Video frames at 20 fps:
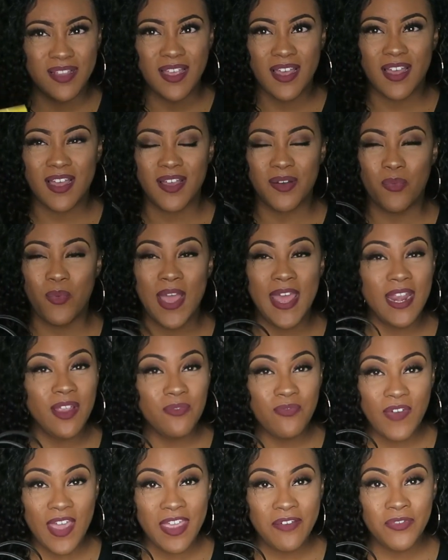
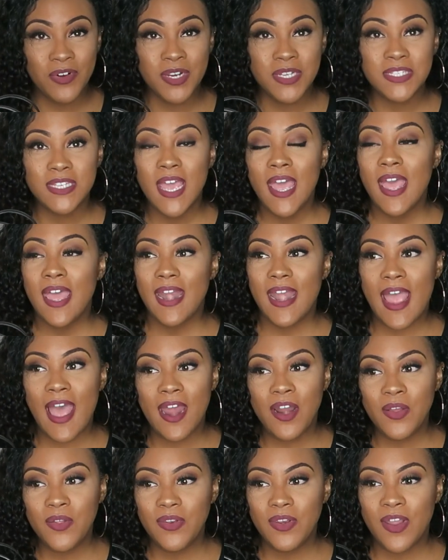wedding favors. Now,
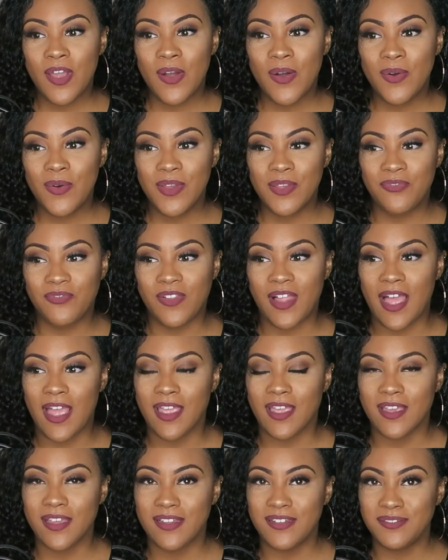I don't know if
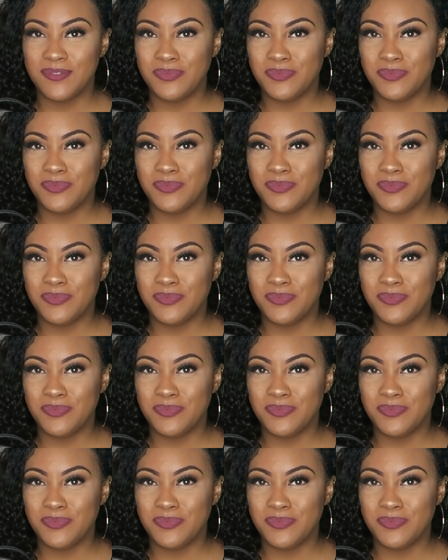like